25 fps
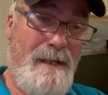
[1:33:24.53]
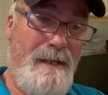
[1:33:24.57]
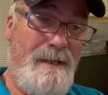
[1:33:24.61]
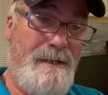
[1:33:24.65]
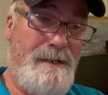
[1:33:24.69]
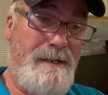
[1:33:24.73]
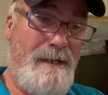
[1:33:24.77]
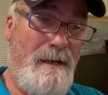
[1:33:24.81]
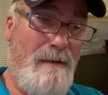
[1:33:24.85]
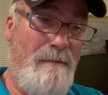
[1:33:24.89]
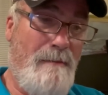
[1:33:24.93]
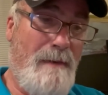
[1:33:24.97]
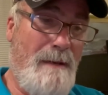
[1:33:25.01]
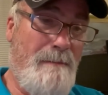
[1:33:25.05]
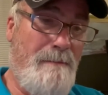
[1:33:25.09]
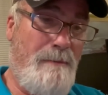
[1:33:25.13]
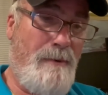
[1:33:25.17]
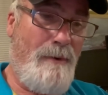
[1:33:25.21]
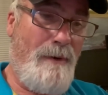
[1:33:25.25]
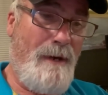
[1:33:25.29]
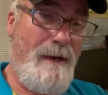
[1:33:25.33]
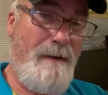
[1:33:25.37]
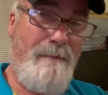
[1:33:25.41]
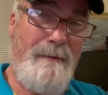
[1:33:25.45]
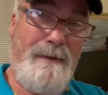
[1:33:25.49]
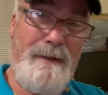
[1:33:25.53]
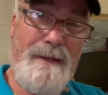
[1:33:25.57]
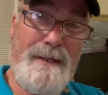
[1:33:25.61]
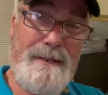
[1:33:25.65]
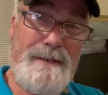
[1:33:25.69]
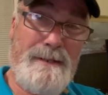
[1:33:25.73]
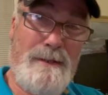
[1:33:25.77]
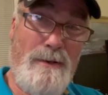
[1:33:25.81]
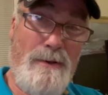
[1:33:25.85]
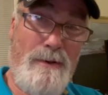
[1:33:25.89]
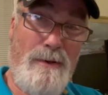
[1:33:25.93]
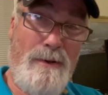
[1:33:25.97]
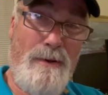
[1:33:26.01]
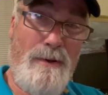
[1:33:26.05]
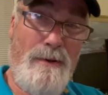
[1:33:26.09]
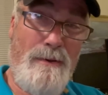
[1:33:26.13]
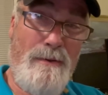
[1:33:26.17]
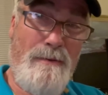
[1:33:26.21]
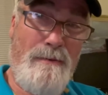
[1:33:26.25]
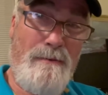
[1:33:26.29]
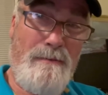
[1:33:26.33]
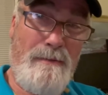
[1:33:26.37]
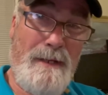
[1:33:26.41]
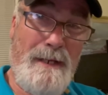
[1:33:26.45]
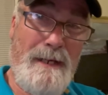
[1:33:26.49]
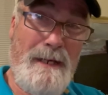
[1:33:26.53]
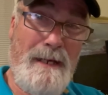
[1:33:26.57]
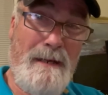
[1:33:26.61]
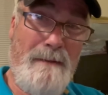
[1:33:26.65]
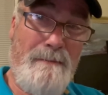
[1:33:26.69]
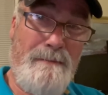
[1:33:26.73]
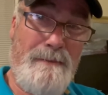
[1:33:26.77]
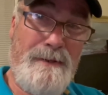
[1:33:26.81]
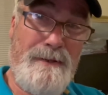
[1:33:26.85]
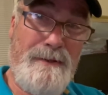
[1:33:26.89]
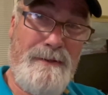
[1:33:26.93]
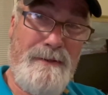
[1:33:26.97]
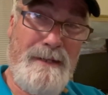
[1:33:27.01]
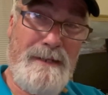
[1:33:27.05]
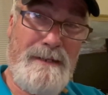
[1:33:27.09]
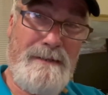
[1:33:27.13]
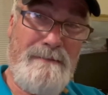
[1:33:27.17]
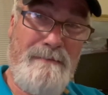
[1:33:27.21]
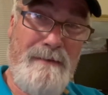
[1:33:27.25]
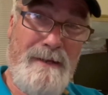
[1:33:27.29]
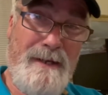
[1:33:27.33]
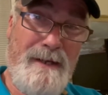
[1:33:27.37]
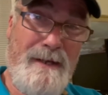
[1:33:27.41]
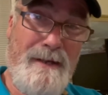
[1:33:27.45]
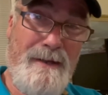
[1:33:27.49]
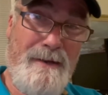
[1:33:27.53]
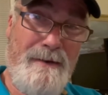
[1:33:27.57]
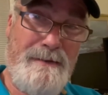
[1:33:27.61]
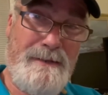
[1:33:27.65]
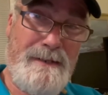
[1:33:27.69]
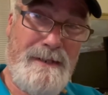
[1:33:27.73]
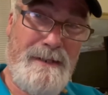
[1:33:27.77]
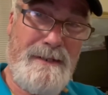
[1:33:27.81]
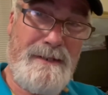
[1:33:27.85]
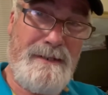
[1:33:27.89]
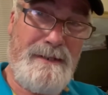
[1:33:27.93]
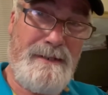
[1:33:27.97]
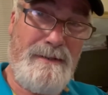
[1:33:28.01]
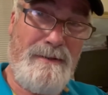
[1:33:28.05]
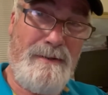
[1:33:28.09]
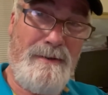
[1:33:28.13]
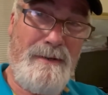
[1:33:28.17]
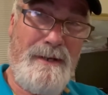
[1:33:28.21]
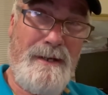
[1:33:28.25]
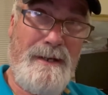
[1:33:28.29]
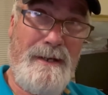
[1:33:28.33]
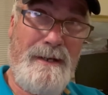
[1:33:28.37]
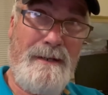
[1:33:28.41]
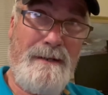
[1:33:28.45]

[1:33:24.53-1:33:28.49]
So my point with this whole lead up to these videos and the story